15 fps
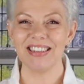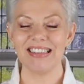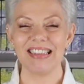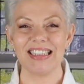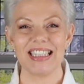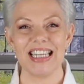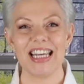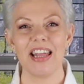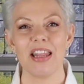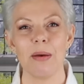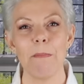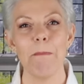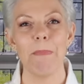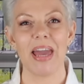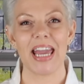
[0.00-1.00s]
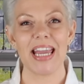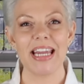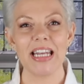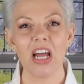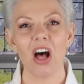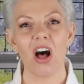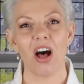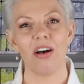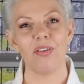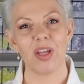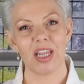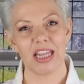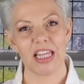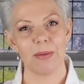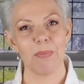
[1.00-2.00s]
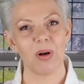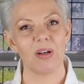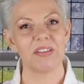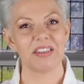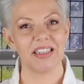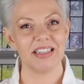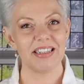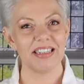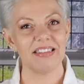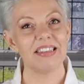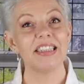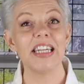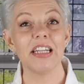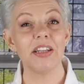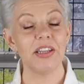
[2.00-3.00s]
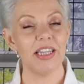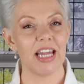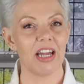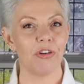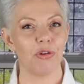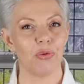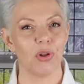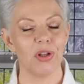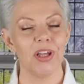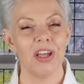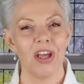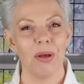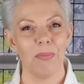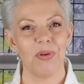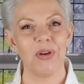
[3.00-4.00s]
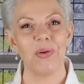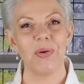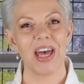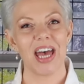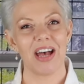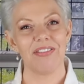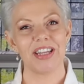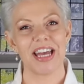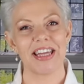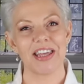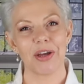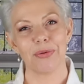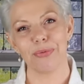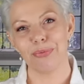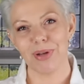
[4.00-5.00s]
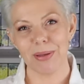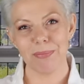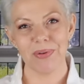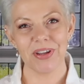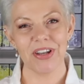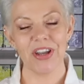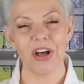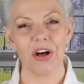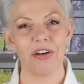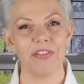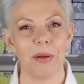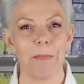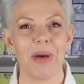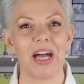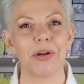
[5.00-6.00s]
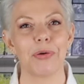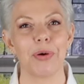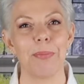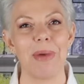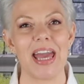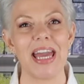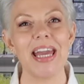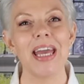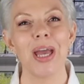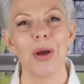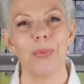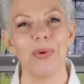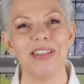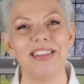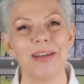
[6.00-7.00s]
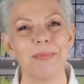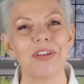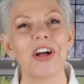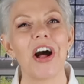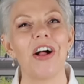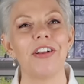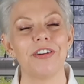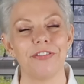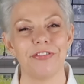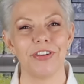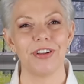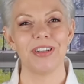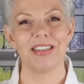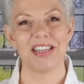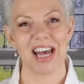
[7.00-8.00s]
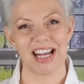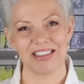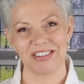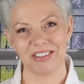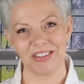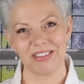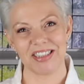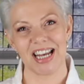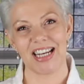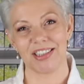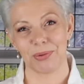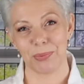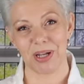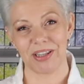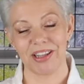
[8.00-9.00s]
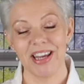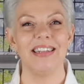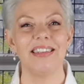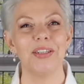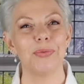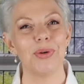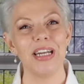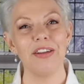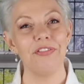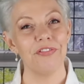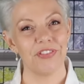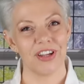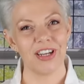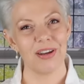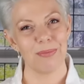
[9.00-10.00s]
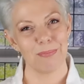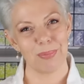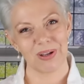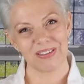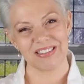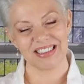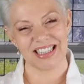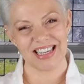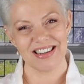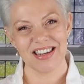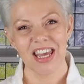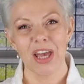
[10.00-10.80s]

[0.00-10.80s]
can see, the mane of the basket is still natural, but you have like a ribbon of macrame with some colorful tassels as well. It's a really fun basket,